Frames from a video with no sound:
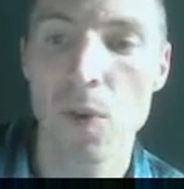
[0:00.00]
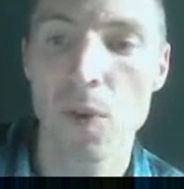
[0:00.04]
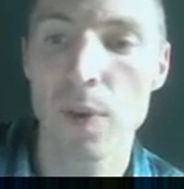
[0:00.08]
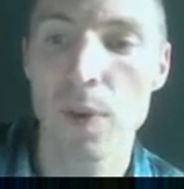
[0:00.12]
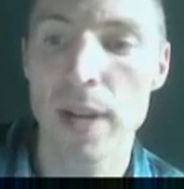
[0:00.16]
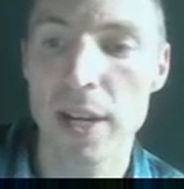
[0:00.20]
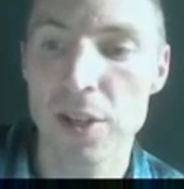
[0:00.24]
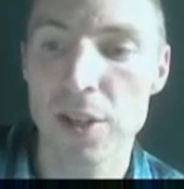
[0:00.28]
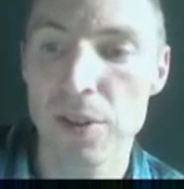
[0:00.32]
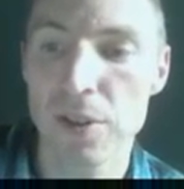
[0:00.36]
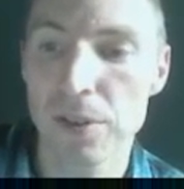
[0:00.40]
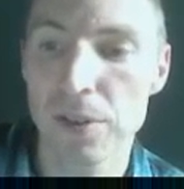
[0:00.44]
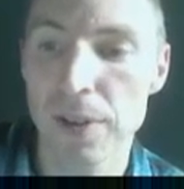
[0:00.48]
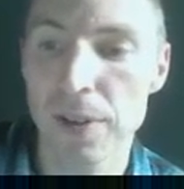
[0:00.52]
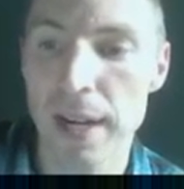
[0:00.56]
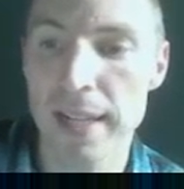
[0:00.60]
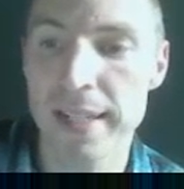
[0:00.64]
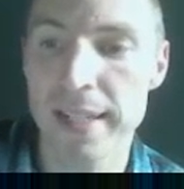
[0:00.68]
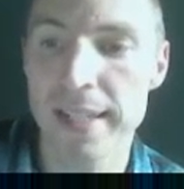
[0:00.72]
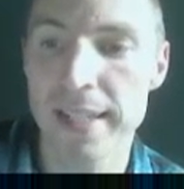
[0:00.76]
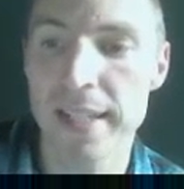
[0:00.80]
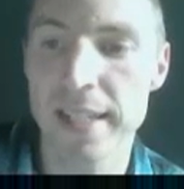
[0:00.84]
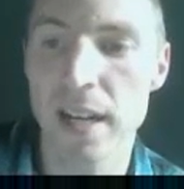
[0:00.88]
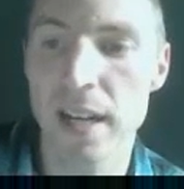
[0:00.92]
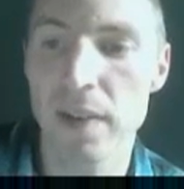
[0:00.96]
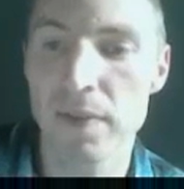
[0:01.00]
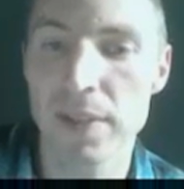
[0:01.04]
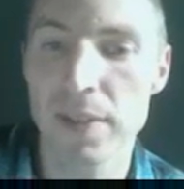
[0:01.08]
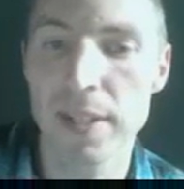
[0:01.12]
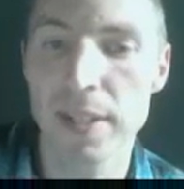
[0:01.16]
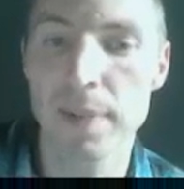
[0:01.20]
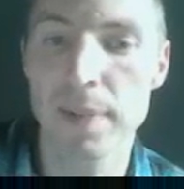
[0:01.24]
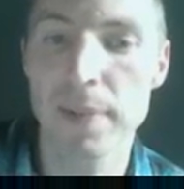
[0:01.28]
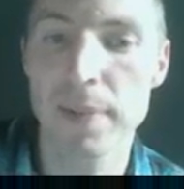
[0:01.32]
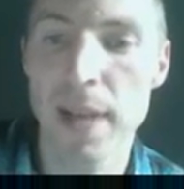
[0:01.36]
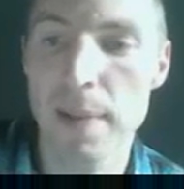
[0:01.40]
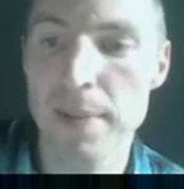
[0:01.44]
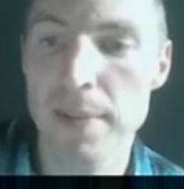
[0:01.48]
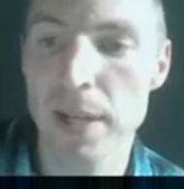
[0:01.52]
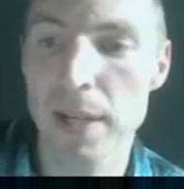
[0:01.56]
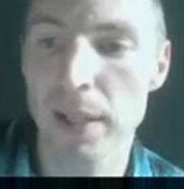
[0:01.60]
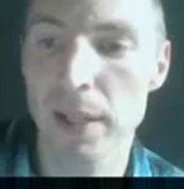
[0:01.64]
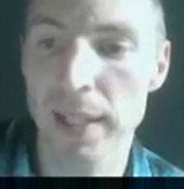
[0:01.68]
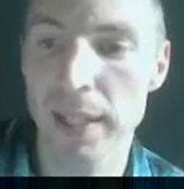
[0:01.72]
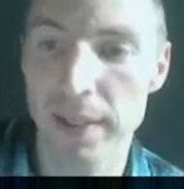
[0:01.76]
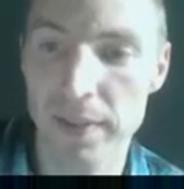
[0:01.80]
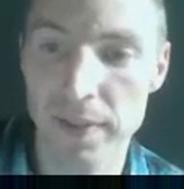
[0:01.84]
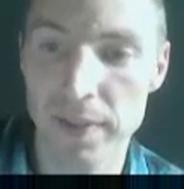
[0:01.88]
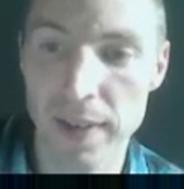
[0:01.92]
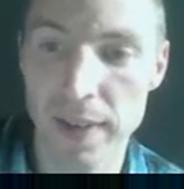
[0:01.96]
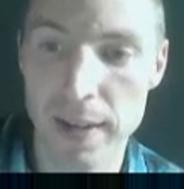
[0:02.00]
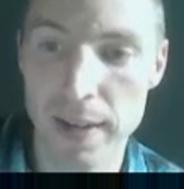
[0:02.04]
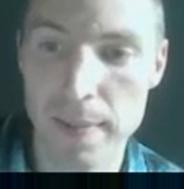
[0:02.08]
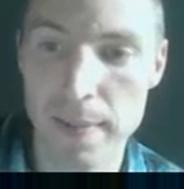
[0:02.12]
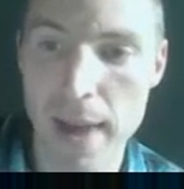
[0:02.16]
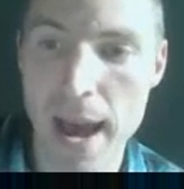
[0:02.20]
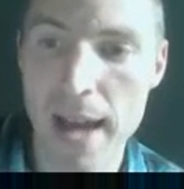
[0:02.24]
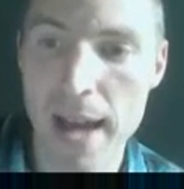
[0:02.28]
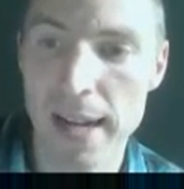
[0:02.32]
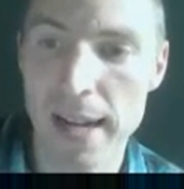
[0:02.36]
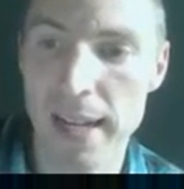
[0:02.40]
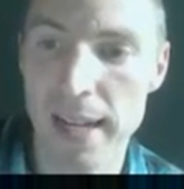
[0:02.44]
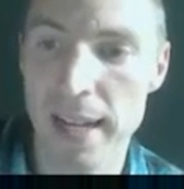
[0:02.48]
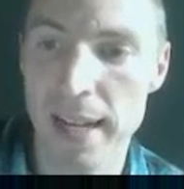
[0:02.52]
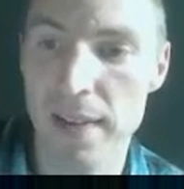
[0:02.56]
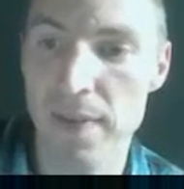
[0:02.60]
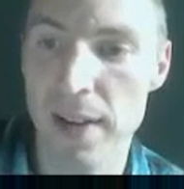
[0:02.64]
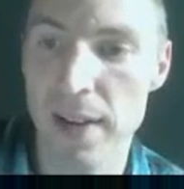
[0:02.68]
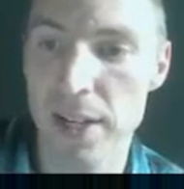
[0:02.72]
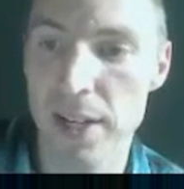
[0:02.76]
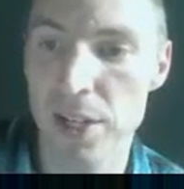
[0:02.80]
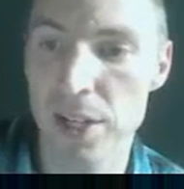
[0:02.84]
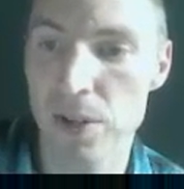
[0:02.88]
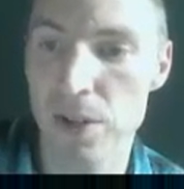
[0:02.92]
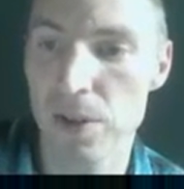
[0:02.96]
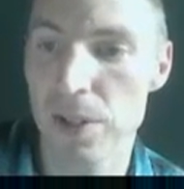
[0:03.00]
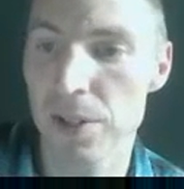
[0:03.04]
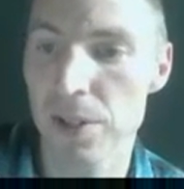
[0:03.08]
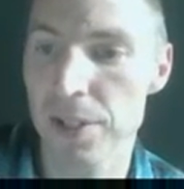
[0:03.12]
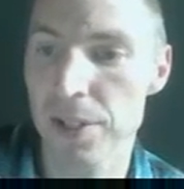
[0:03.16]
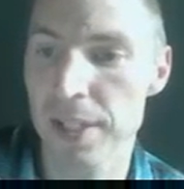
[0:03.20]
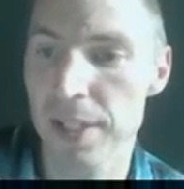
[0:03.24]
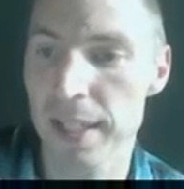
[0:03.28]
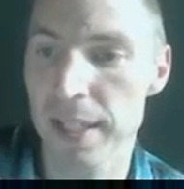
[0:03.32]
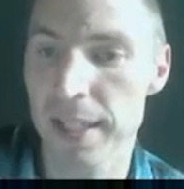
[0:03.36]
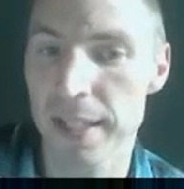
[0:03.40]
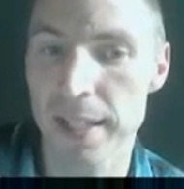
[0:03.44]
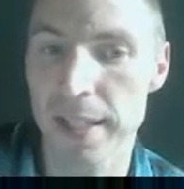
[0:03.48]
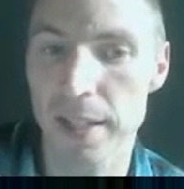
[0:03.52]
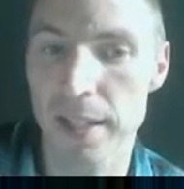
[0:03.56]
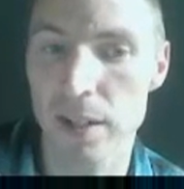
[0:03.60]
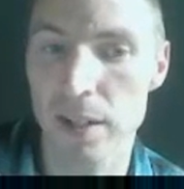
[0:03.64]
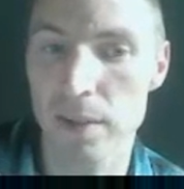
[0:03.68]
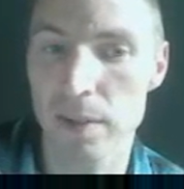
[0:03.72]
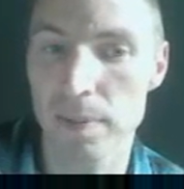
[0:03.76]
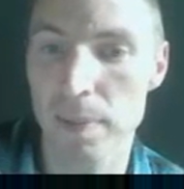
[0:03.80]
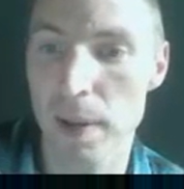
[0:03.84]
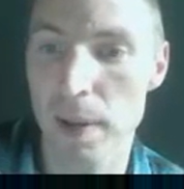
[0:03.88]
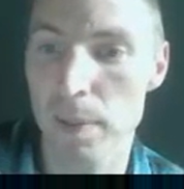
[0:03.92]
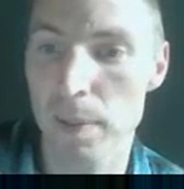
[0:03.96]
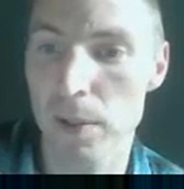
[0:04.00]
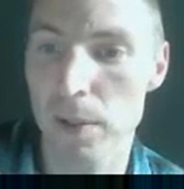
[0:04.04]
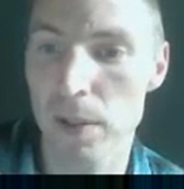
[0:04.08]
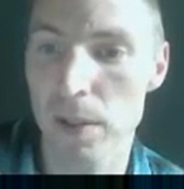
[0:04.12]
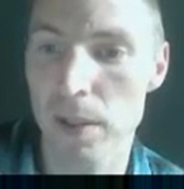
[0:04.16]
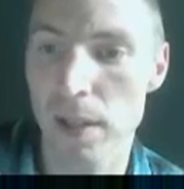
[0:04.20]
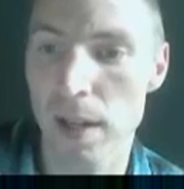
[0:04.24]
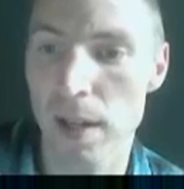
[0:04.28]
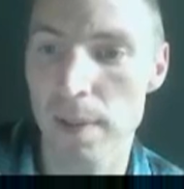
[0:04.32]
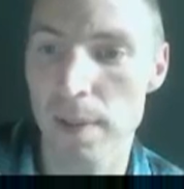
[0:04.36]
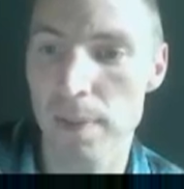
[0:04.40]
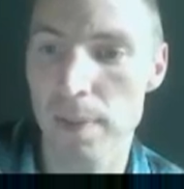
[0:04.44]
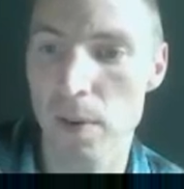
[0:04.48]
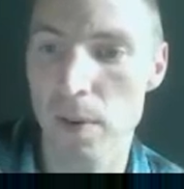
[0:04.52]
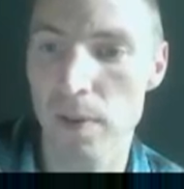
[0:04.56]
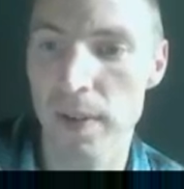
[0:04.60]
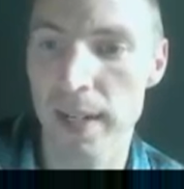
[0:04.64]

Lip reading: when I do grade stuff, sometimes I'll leave feedback. If I do, you'll see this little bubble up